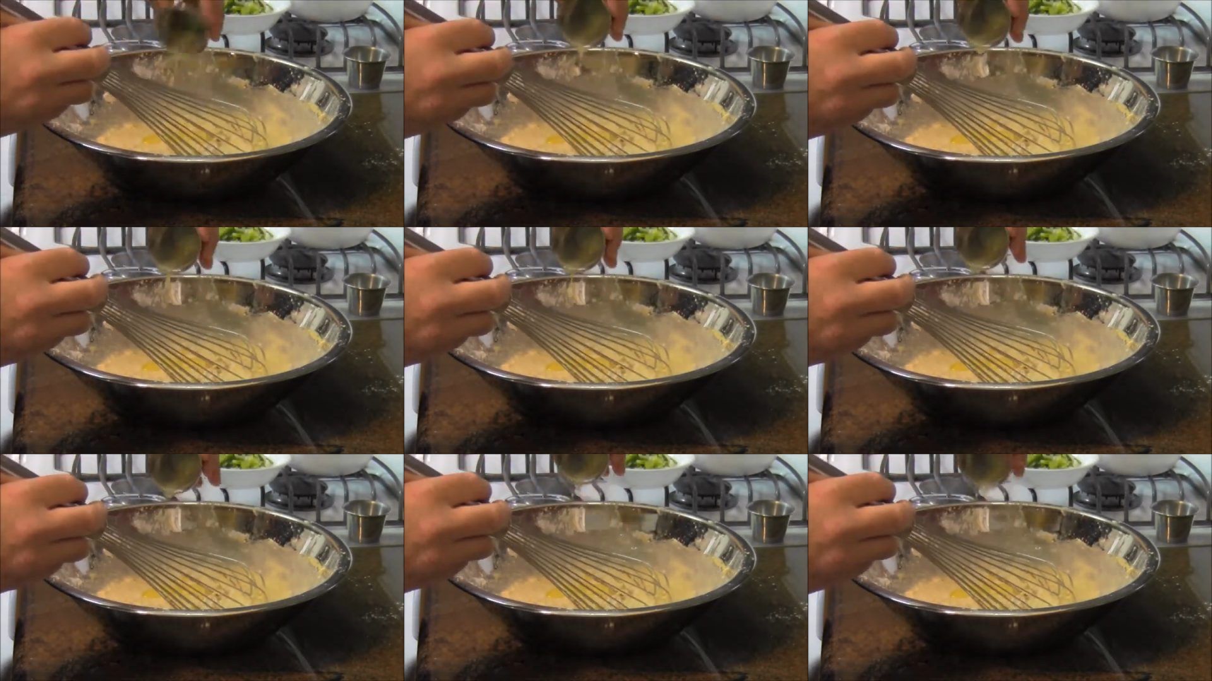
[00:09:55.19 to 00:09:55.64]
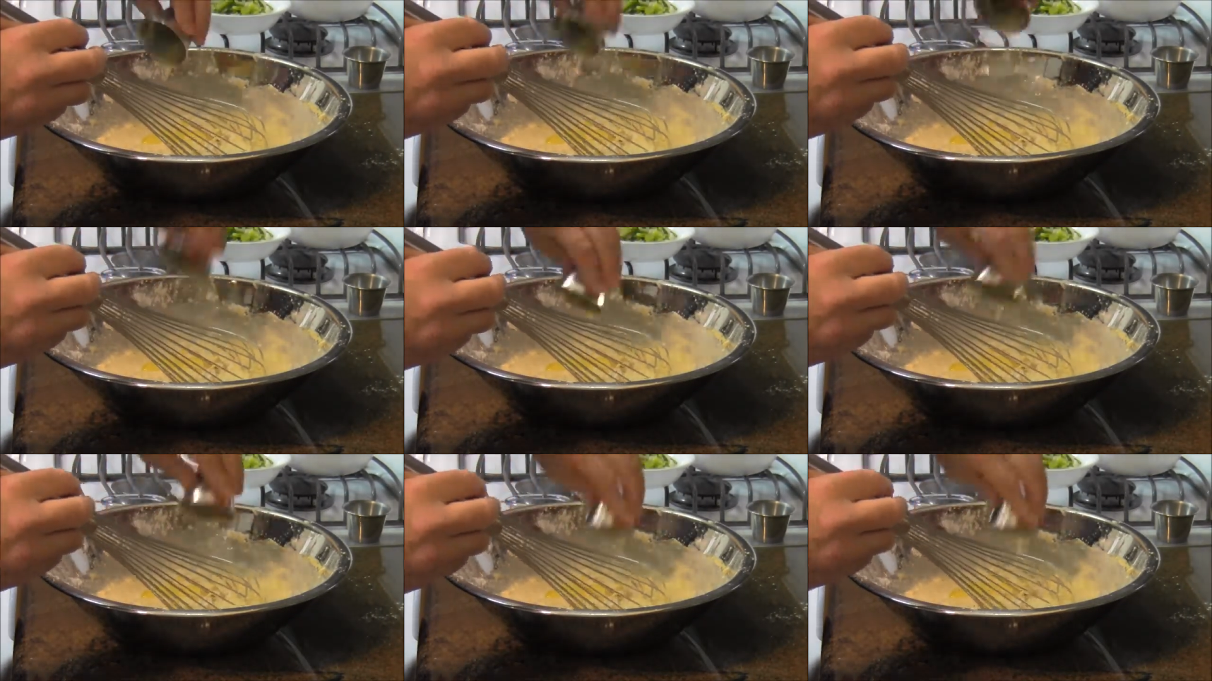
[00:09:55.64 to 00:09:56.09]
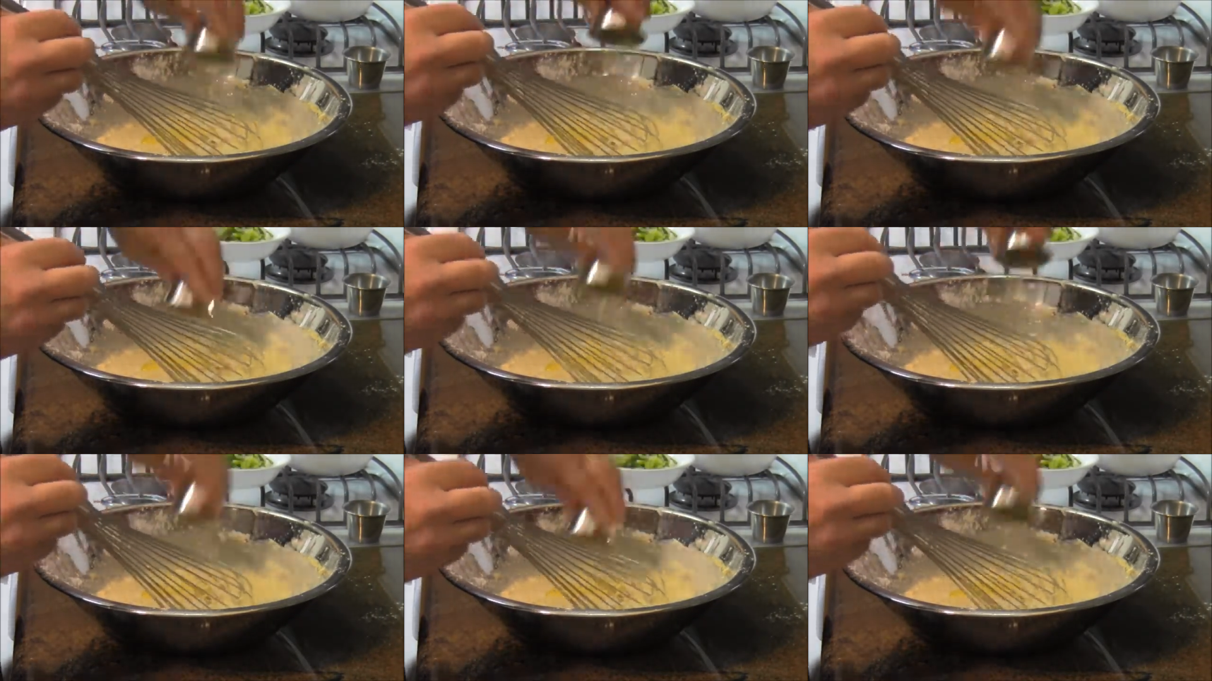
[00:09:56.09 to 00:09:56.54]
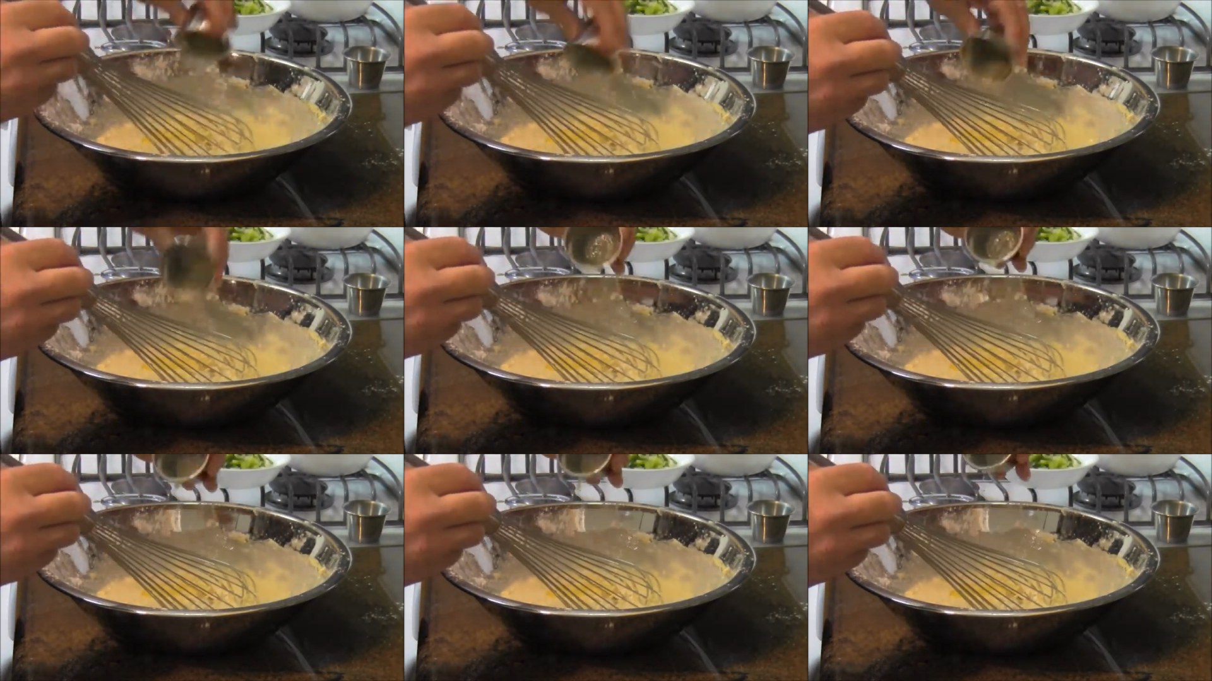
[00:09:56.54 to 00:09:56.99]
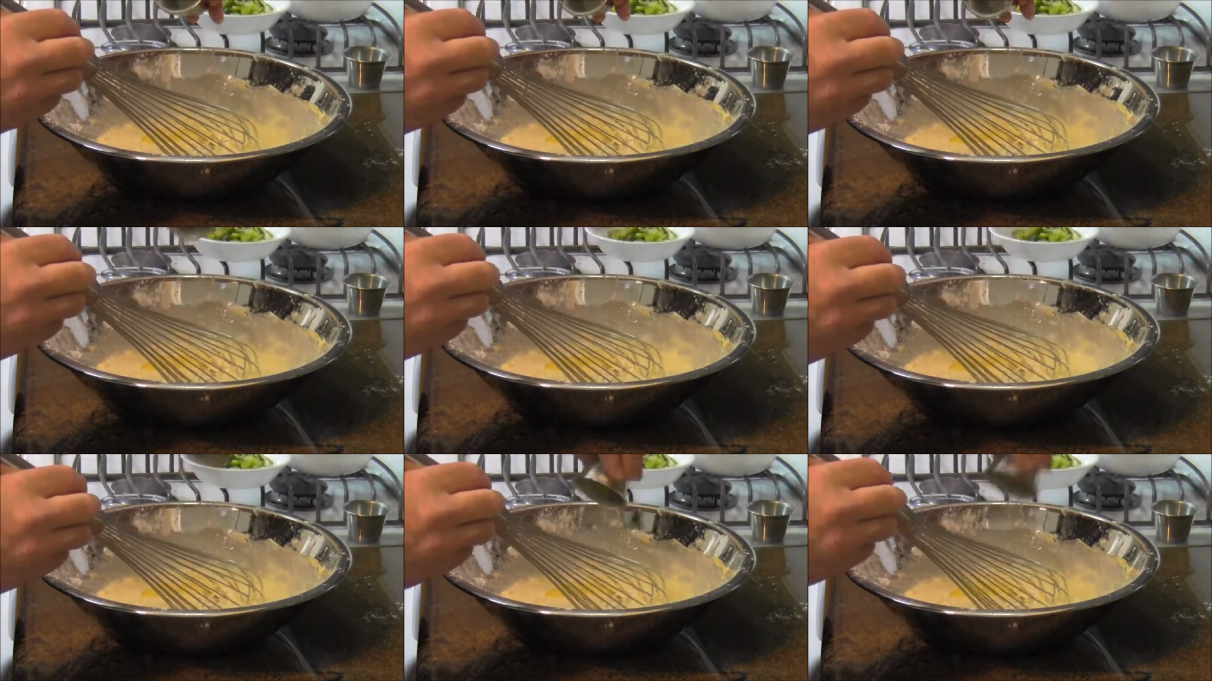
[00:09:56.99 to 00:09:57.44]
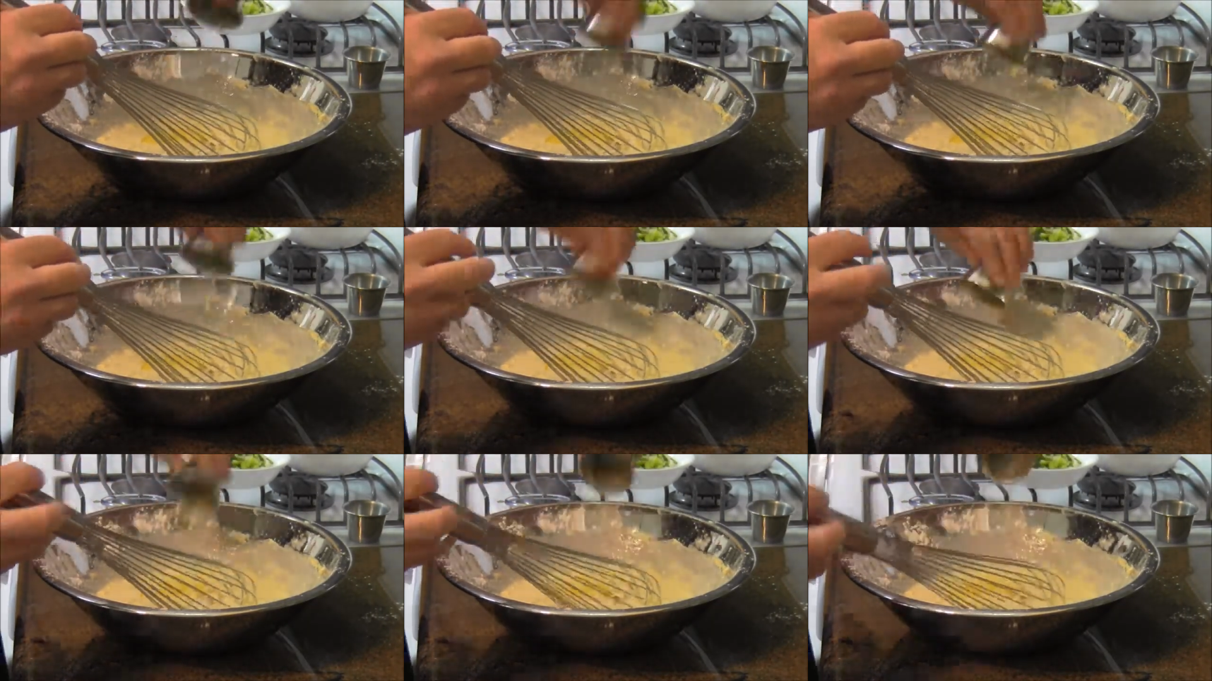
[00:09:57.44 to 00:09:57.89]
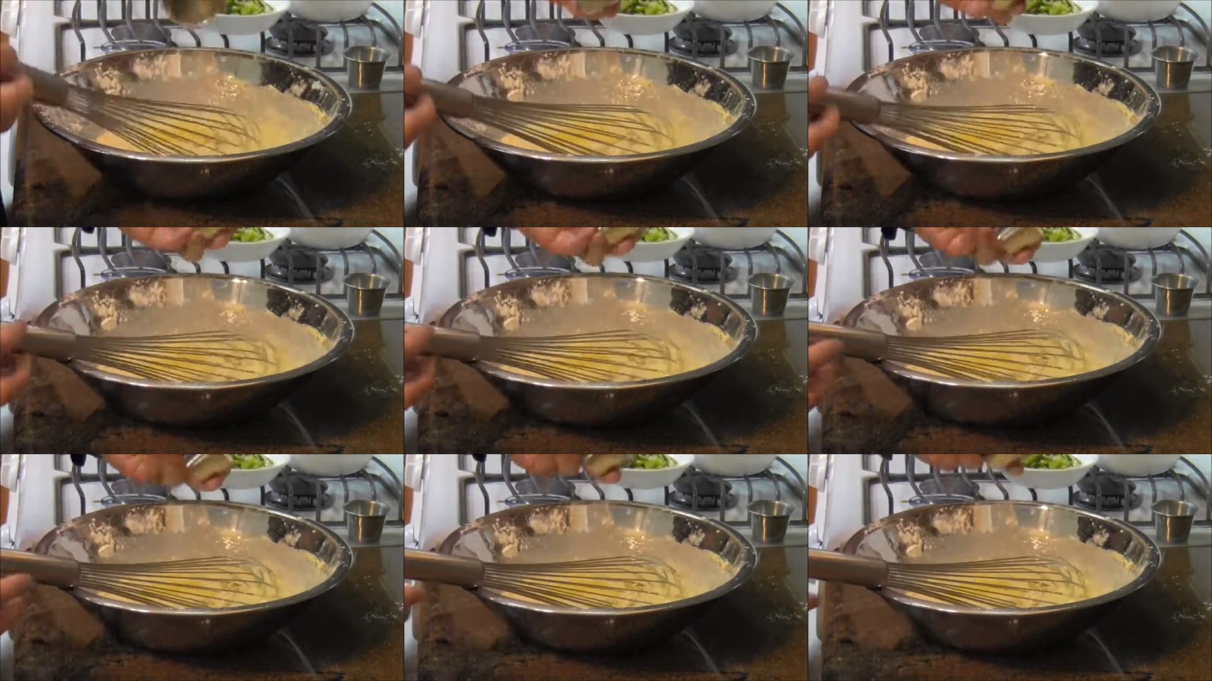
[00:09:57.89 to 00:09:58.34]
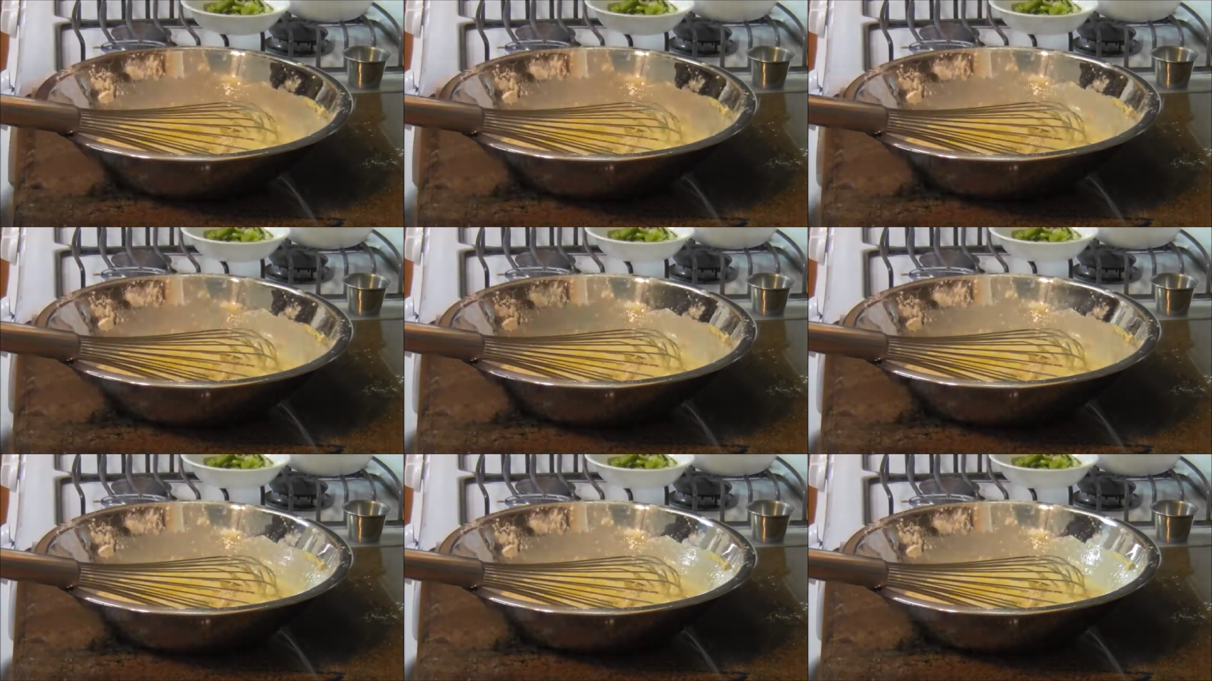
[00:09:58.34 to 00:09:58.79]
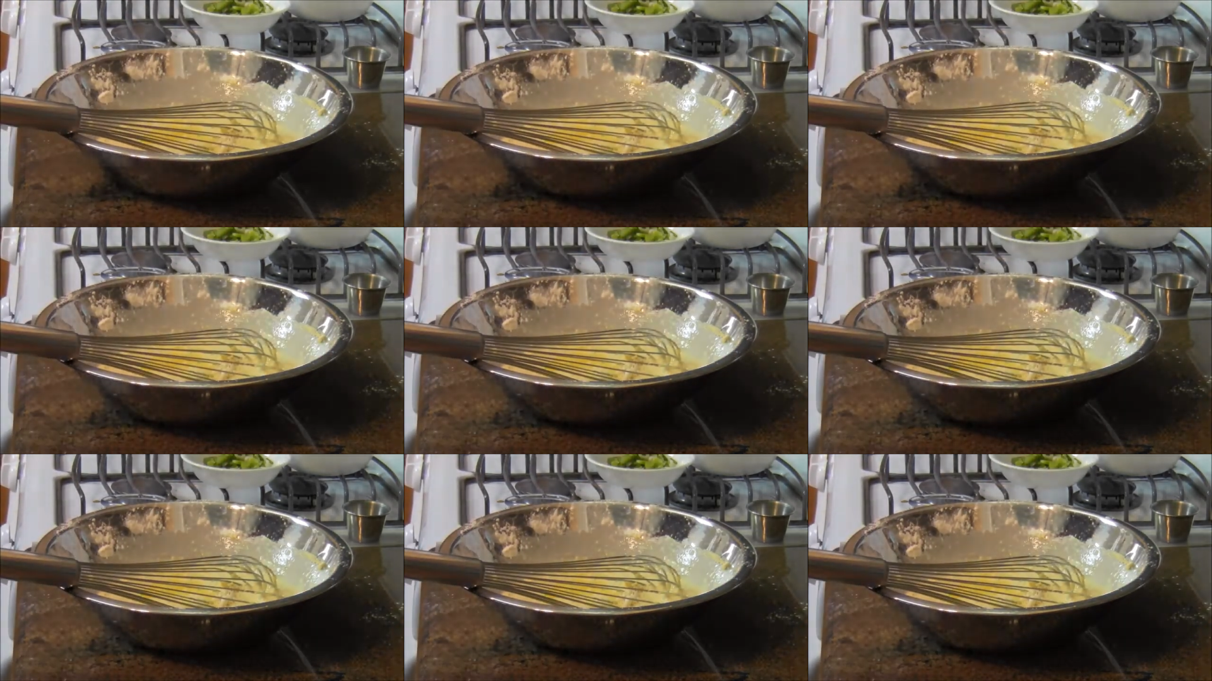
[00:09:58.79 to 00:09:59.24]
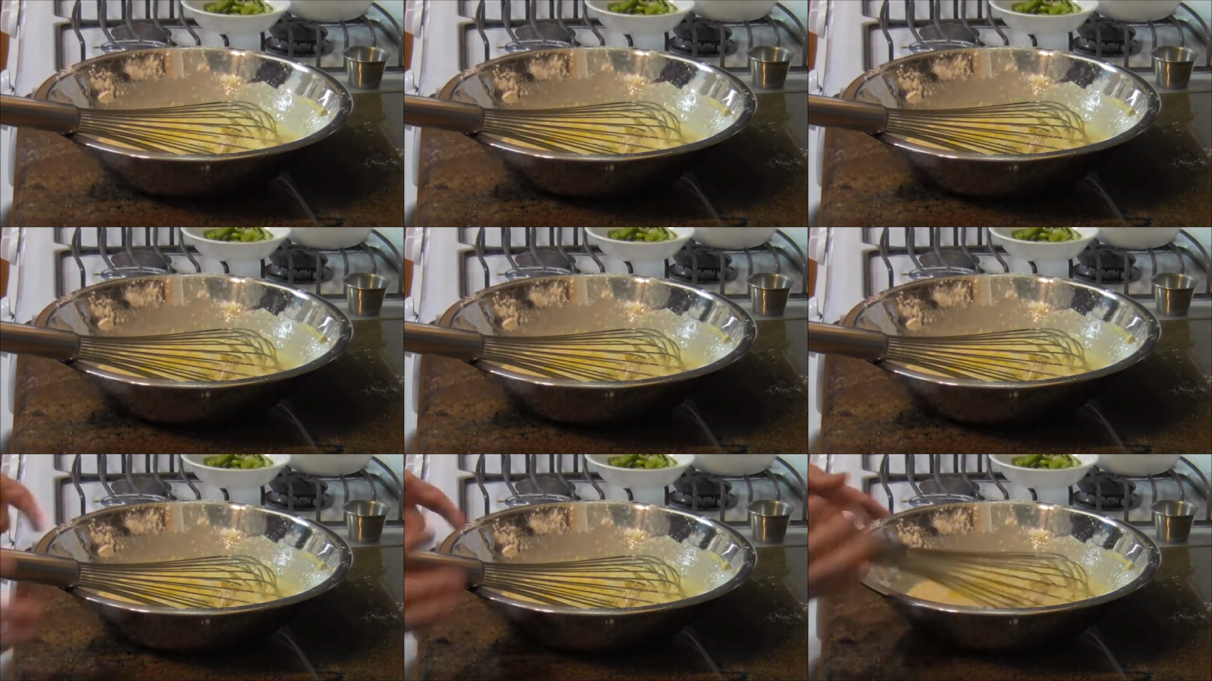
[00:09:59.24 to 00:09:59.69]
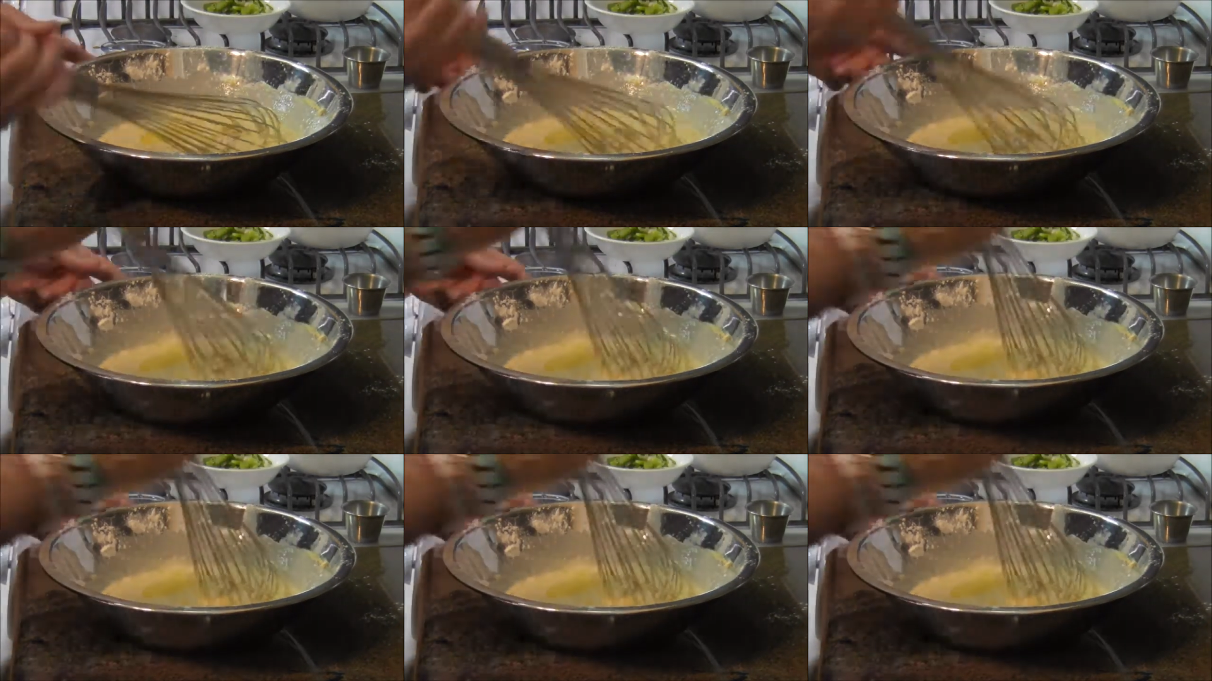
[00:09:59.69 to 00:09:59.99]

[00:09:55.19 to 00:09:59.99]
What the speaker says: (no speaker visible)